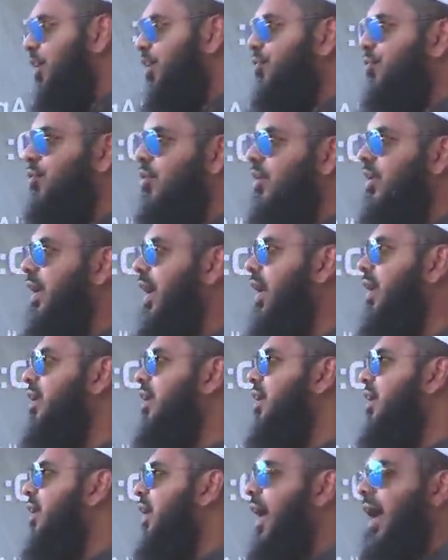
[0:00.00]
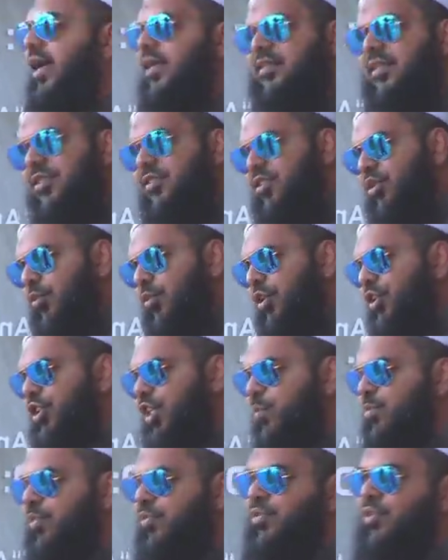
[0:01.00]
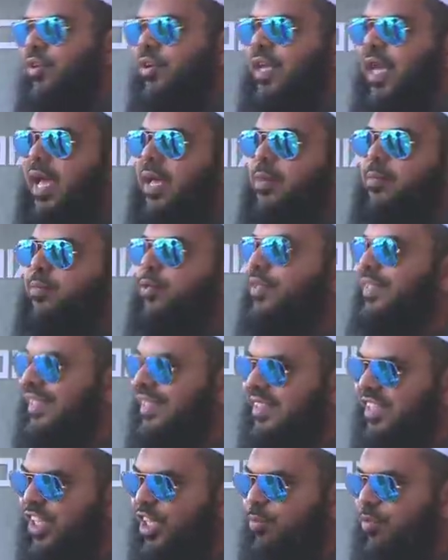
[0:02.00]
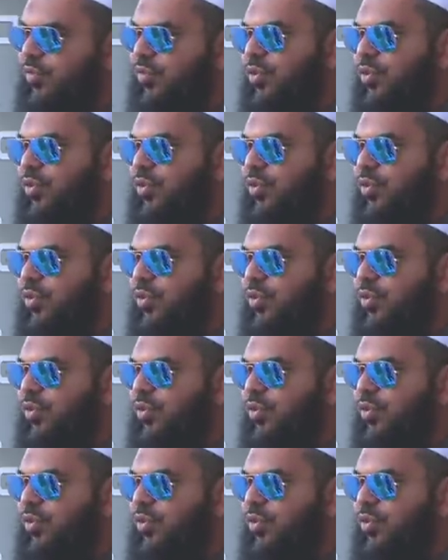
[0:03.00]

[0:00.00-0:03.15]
If you look at ancestor worship, if you look at Buddhism,